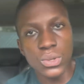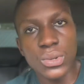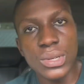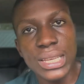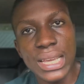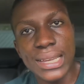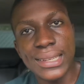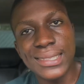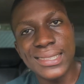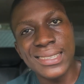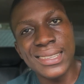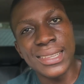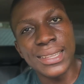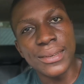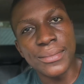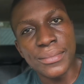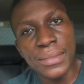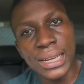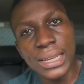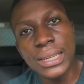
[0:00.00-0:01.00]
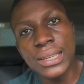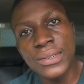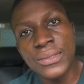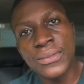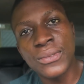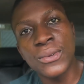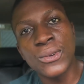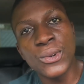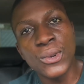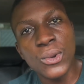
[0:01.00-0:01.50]
yes, the market
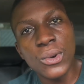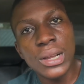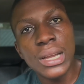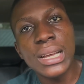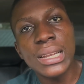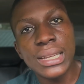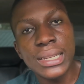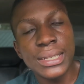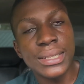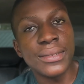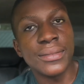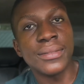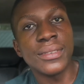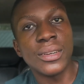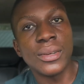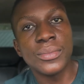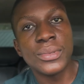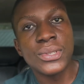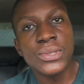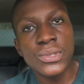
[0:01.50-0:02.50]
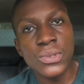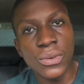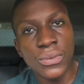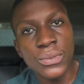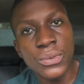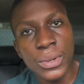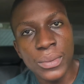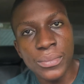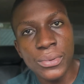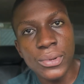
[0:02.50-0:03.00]
for locally developed
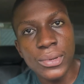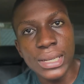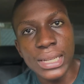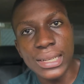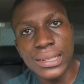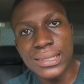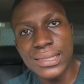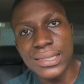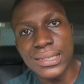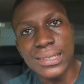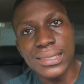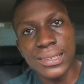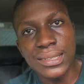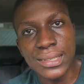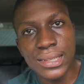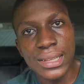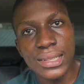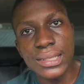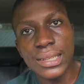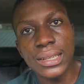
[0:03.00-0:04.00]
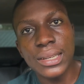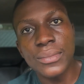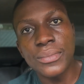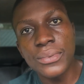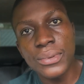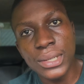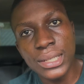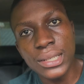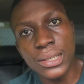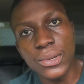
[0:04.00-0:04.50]
software products is essentially
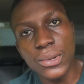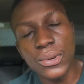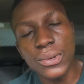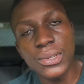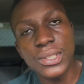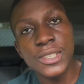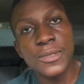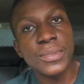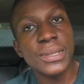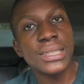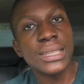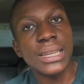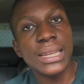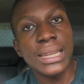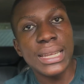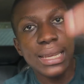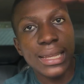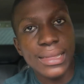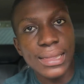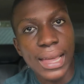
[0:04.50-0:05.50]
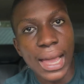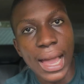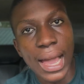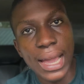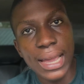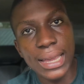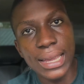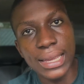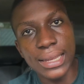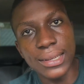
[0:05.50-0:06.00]
pretty low, especially in the
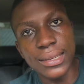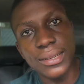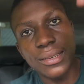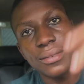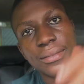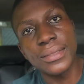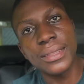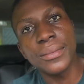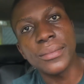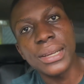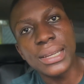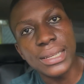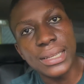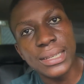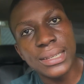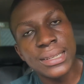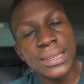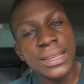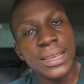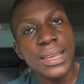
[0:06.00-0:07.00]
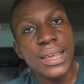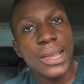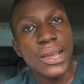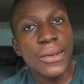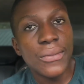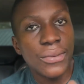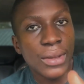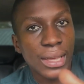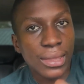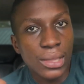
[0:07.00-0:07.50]
high end of the market.
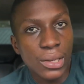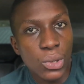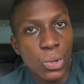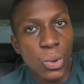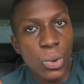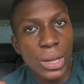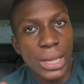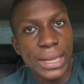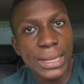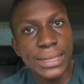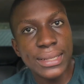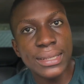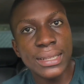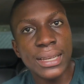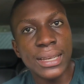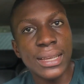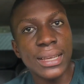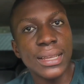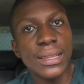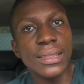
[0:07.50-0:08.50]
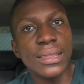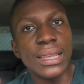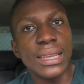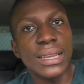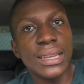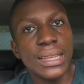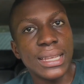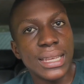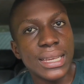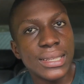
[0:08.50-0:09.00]
If you're at the low end,
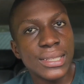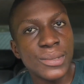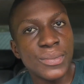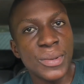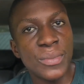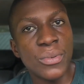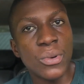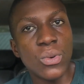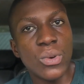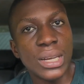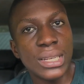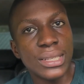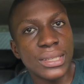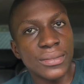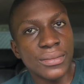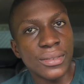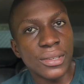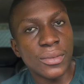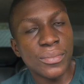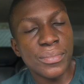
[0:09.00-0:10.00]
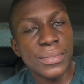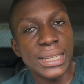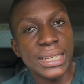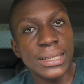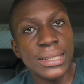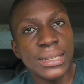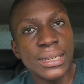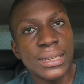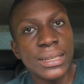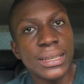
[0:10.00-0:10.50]
then yes, people want
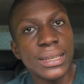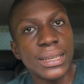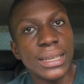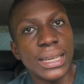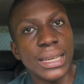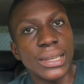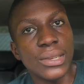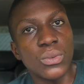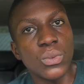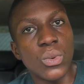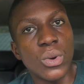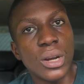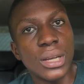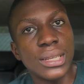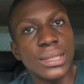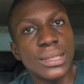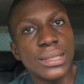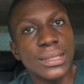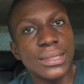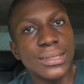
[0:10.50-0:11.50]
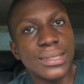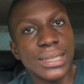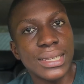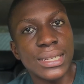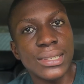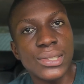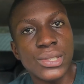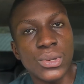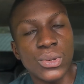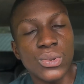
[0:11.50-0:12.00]
development and want
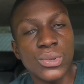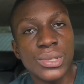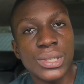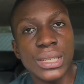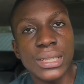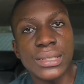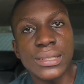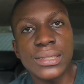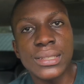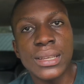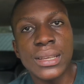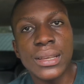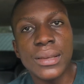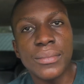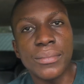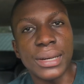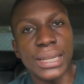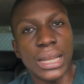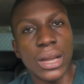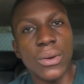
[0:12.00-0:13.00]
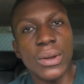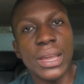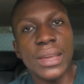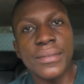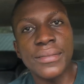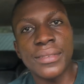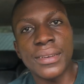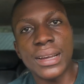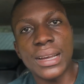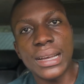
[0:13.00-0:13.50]
certain solutions. But
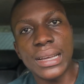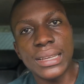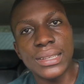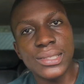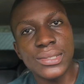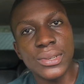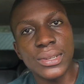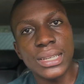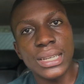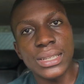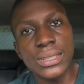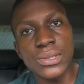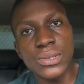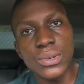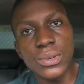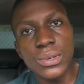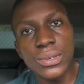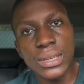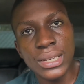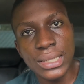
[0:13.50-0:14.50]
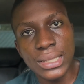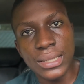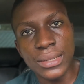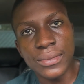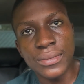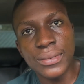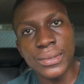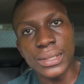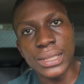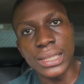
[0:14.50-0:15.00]
however, it's not as
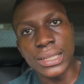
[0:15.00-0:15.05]
lucrative for the